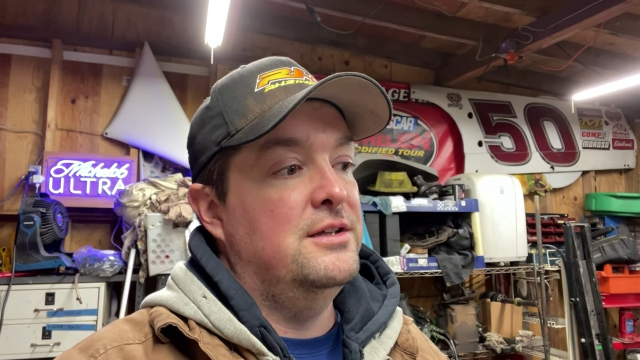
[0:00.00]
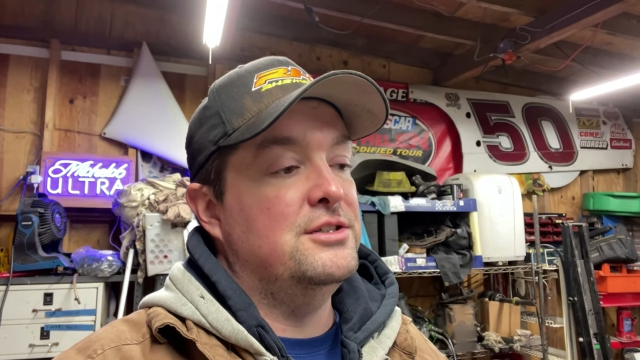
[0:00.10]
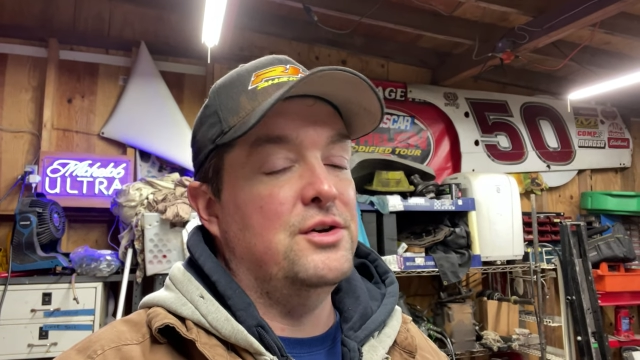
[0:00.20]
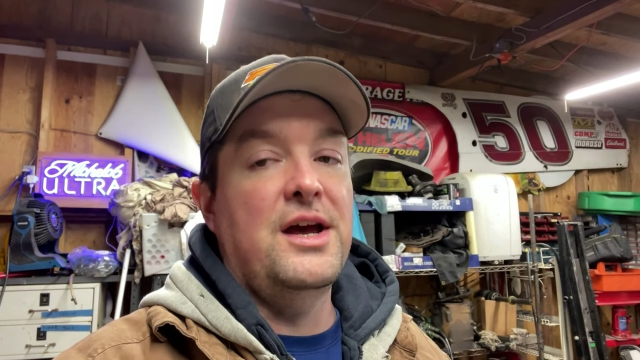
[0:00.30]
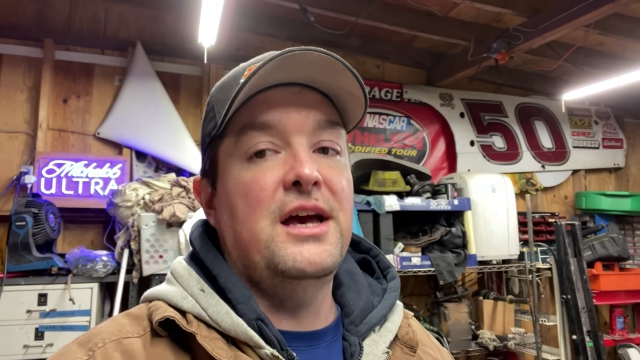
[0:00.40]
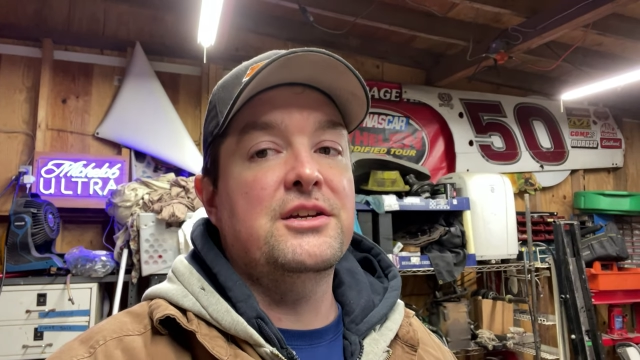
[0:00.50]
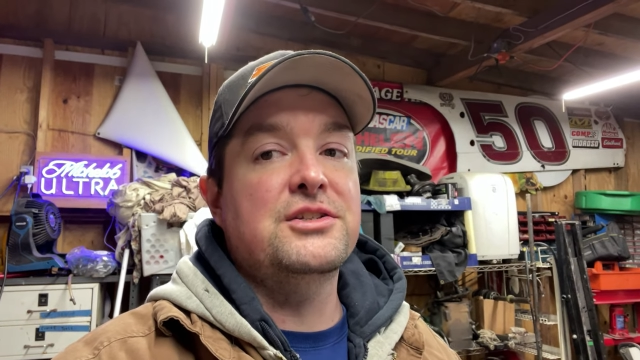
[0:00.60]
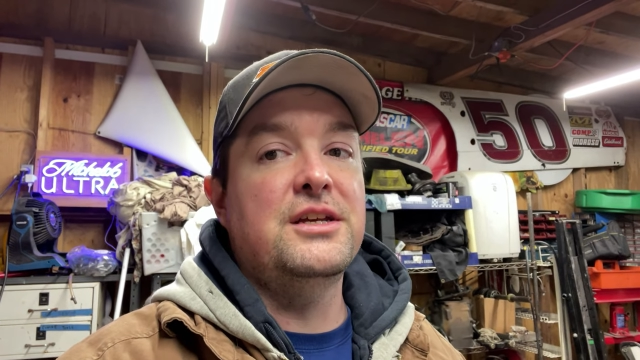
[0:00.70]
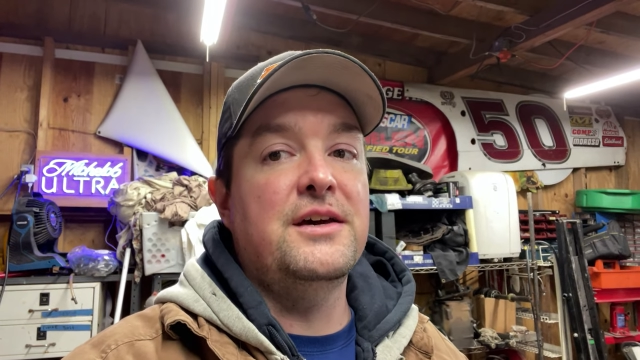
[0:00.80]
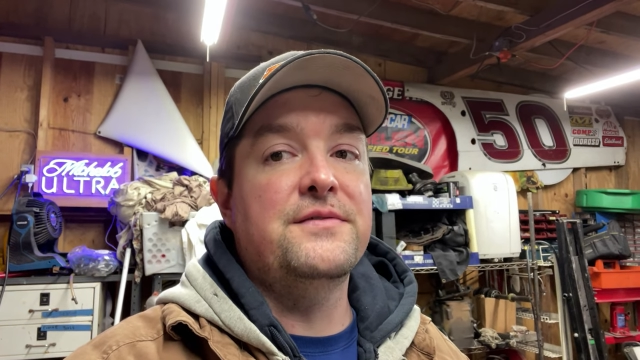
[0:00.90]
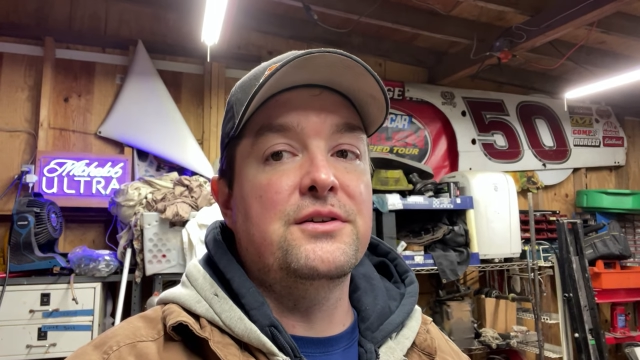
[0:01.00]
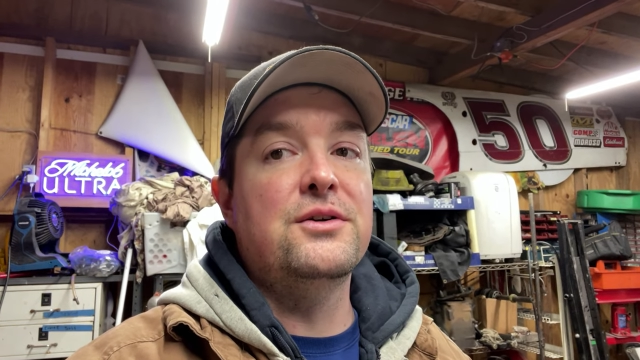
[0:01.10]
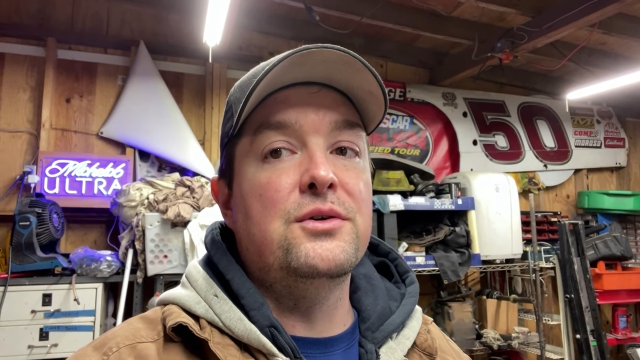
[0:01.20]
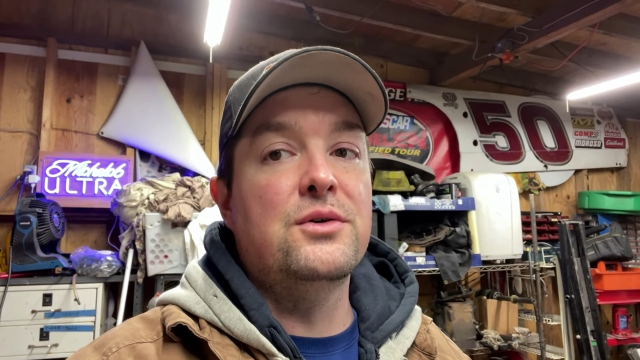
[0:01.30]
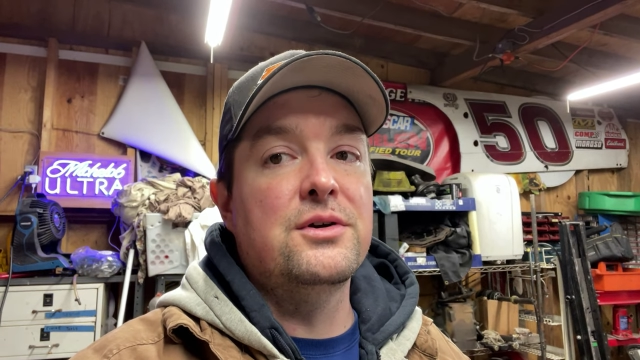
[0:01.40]
So I actually have to
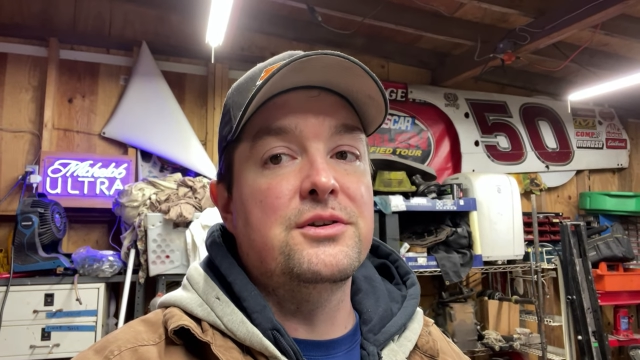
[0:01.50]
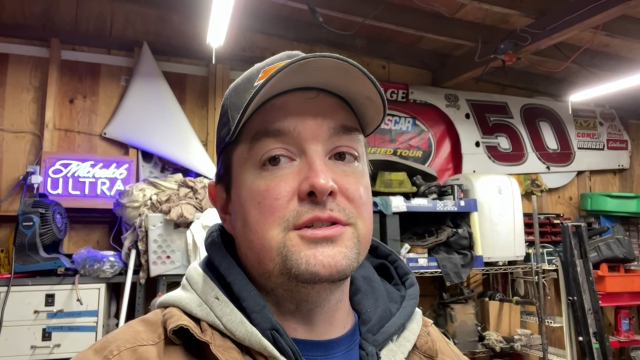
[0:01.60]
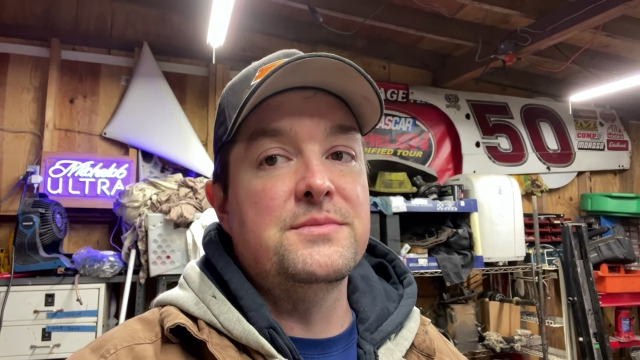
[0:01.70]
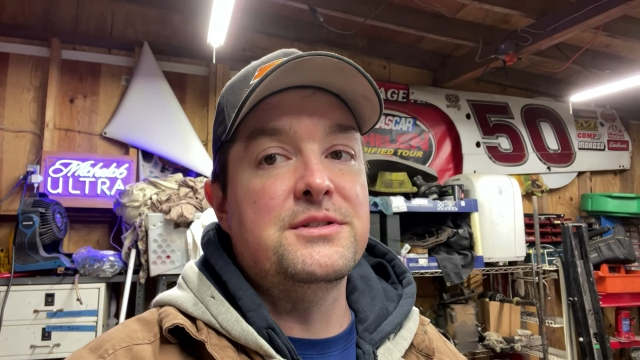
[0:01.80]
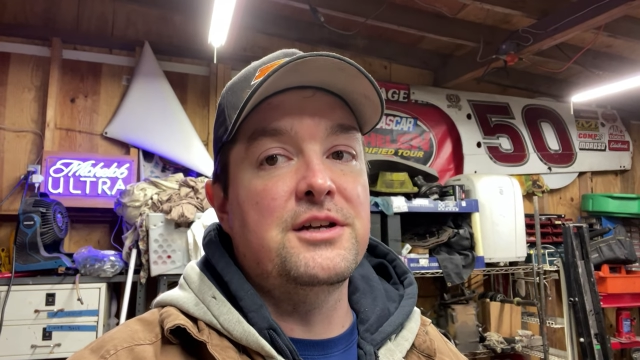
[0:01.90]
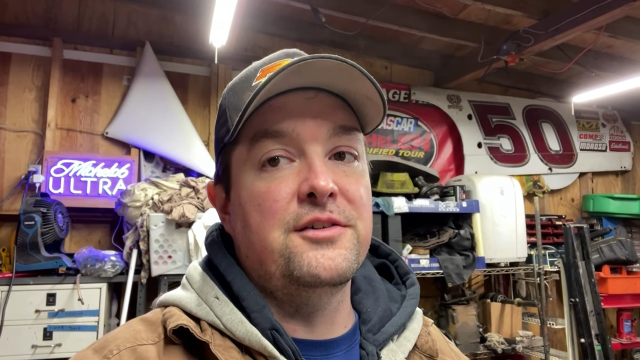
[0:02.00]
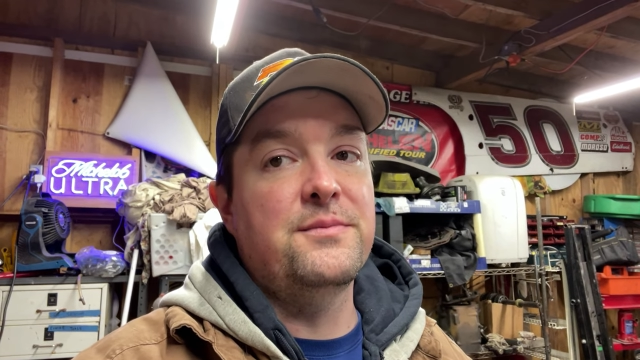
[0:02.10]
go order some stuff